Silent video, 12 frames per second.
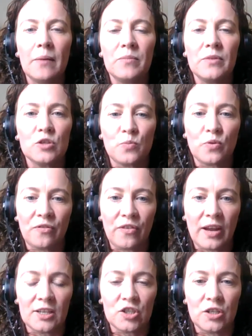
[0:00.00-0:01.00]
There's
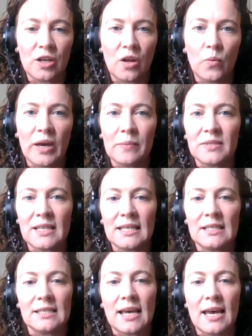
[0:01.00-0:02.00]
professional
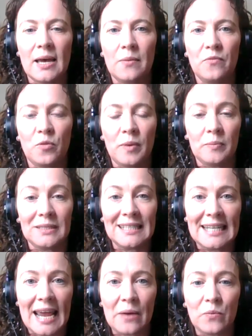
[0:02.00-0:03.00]
websites for people to
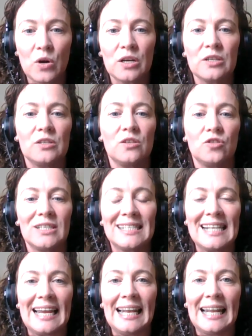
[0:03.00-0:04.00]
network, such as
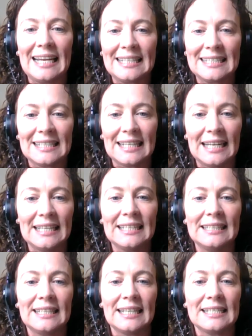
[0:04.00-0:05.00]
like LinkedIn
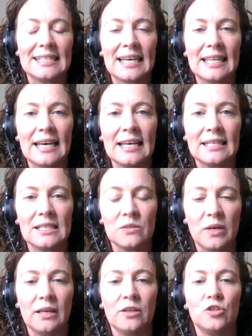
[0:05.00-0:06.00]
and things like that, as
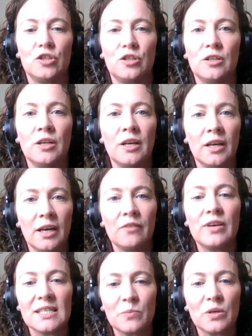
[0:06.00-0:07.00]
well as your
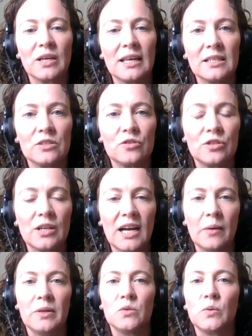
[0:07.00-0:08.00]
Facebook,
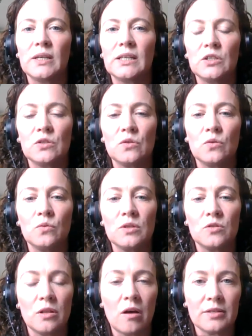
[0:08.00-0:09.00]
Instagram, and Twitter. So
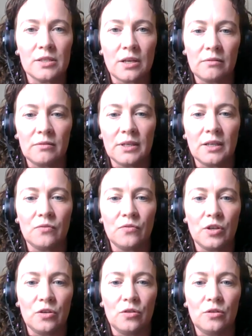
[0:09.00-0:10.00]
there's lots out there for
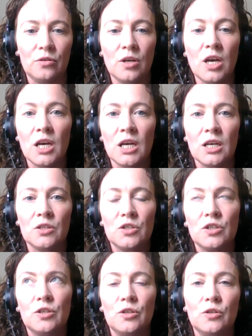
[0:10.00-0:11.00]
you to
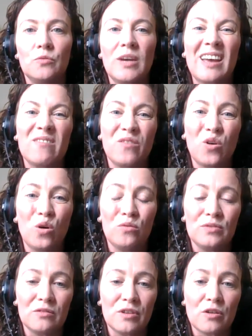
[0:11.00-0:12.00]
get involved
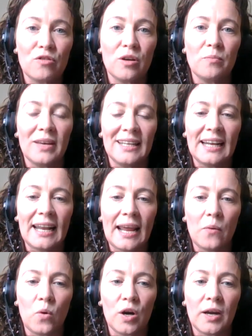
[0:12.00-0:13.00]
in recruitment and
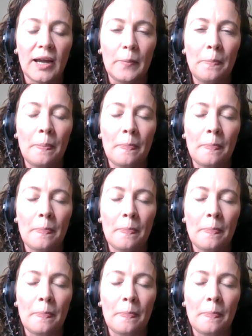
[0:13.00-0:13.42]
networking.